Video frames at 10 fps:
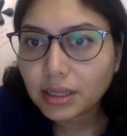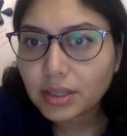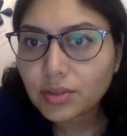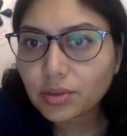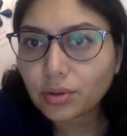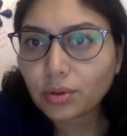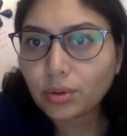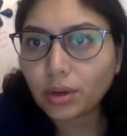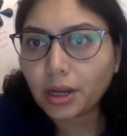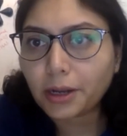
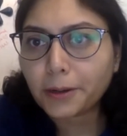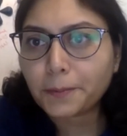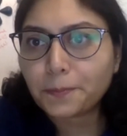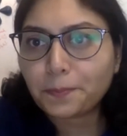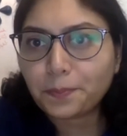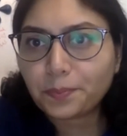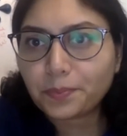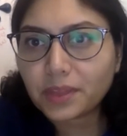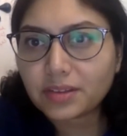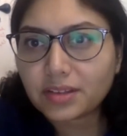So
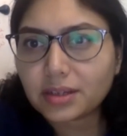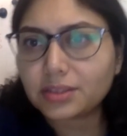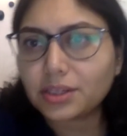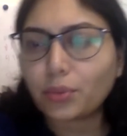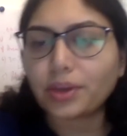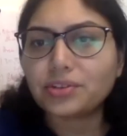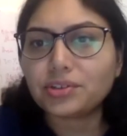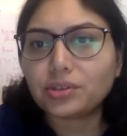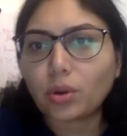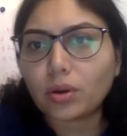there's another
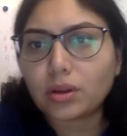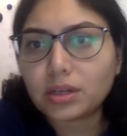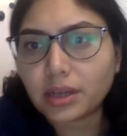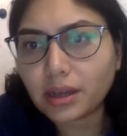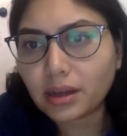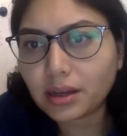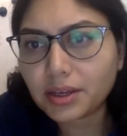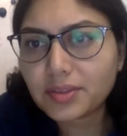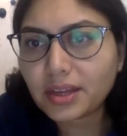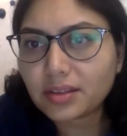question on,
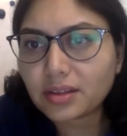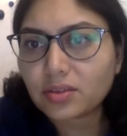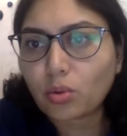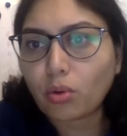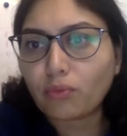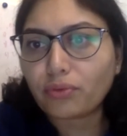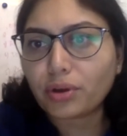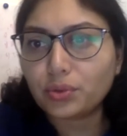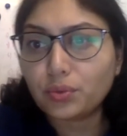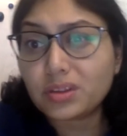is there a scope for
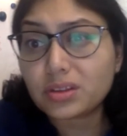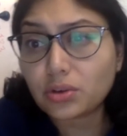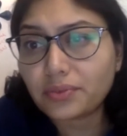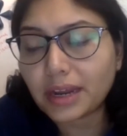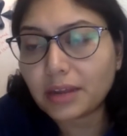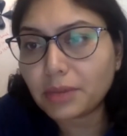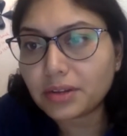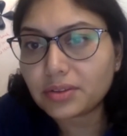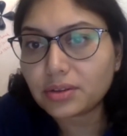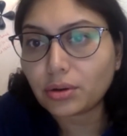usage of
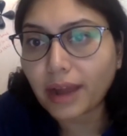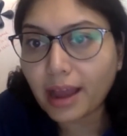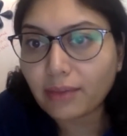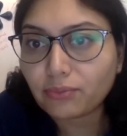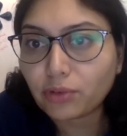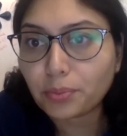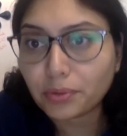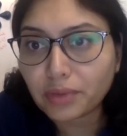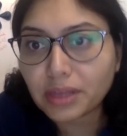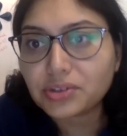telemedicine or app for
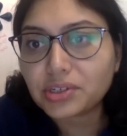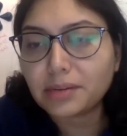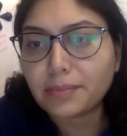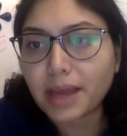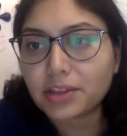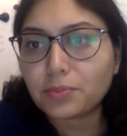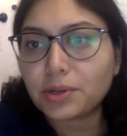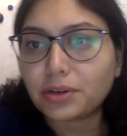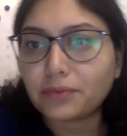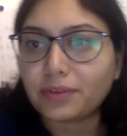prevention and
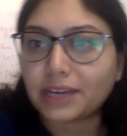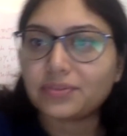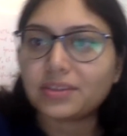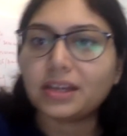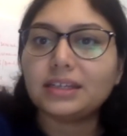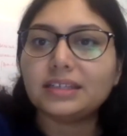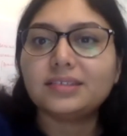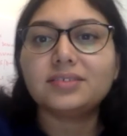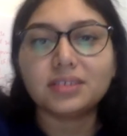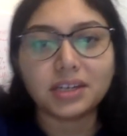management of lifestyle
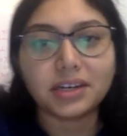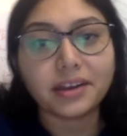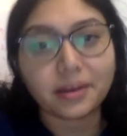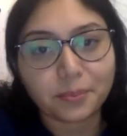disease in India?